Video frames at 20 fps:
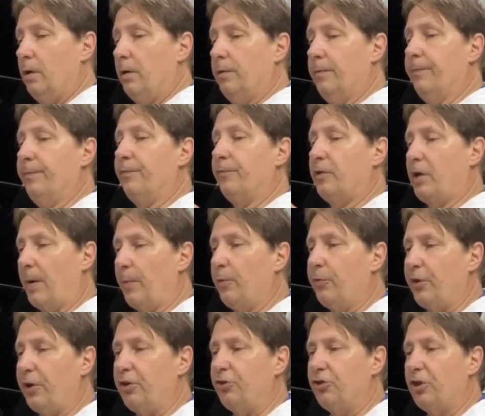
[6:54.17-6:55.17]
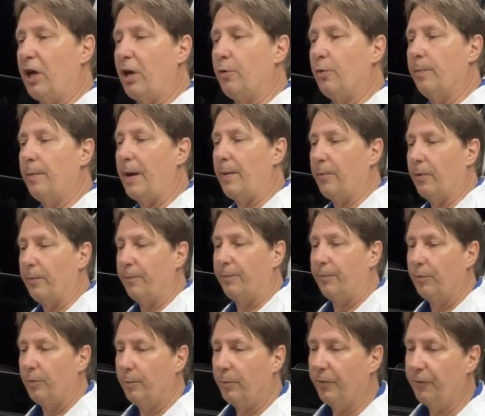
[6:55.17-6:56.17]
A couple things you got to remember.
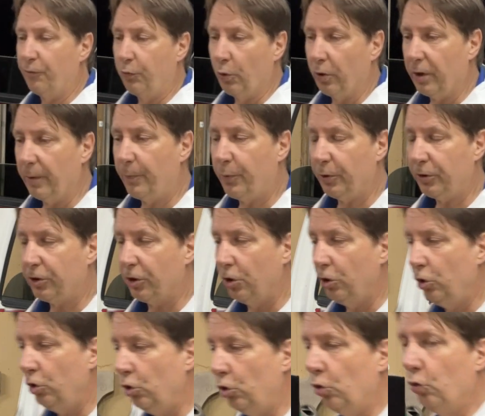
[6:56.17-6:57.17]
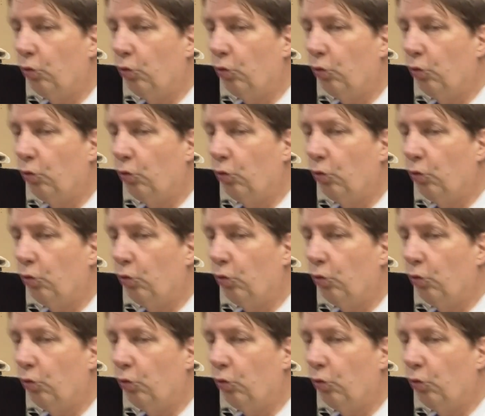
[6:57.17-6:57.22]
Before you put the new